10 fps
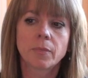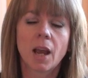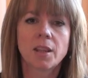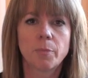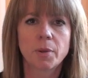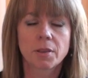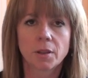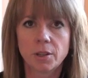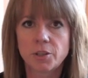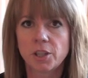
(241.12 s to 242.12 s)

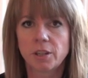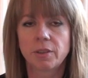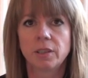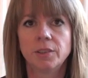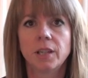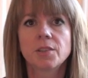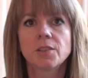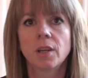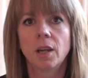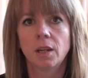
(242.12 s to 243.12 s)
pathology of
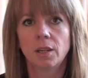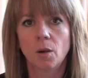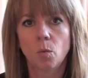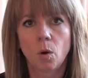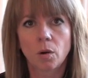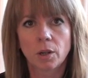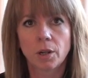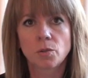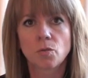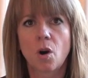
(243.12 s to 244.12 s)
illness, you know, what
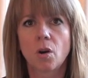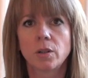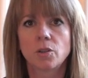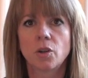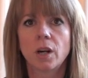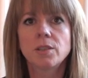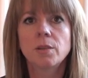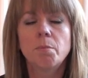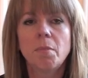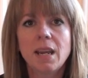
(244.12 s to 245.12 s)
goes wrong, and try
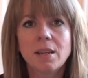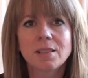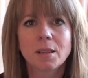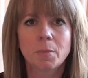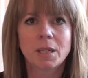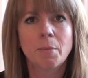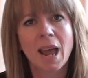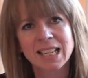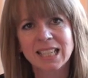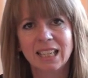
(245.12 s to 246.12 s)
to make somebody
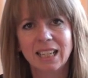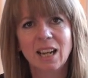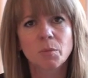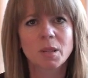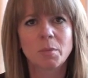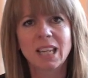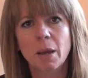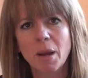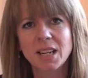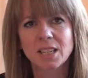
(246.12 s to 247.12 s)
better, help somebody
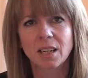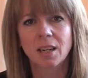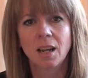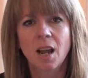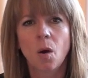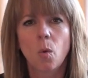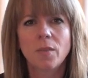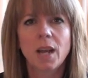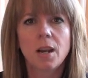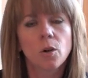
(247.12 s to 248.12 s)
get better
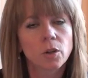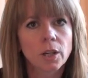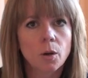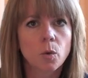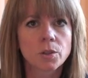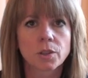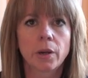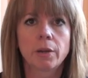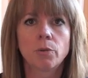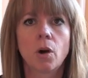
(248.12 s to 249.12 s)
when they're looking at what's
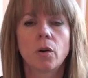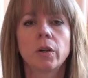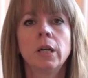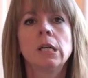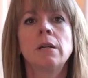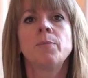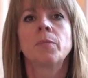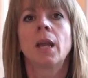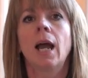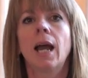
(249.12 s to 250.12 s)
going wrong.
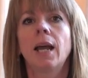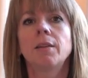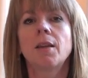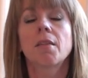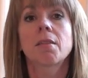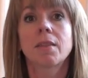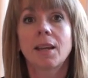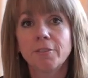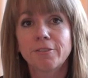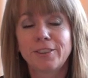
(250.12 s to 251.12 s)
And
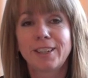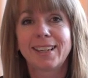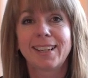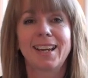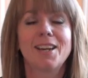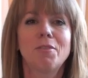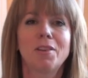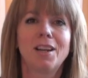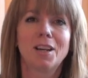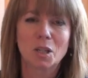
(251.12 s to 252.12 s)
thankfully, over
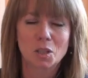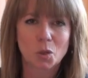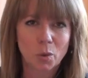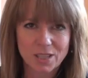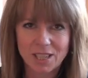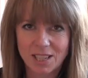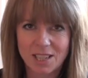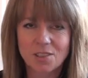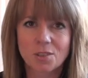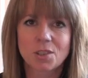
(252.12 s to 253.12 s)
the last 20
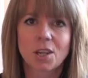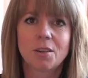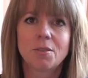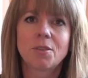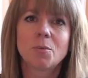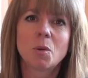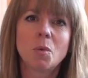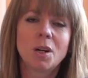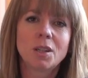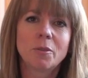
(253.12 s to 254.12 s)
years or so, from the
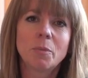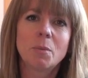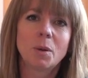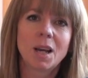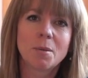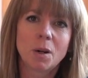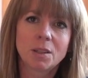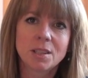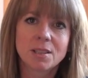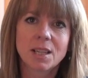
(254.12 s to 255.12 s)
work of people like
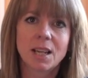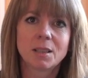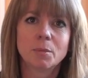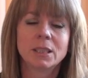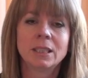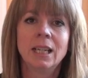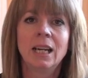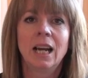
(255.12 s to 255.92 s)
Martin Seligman,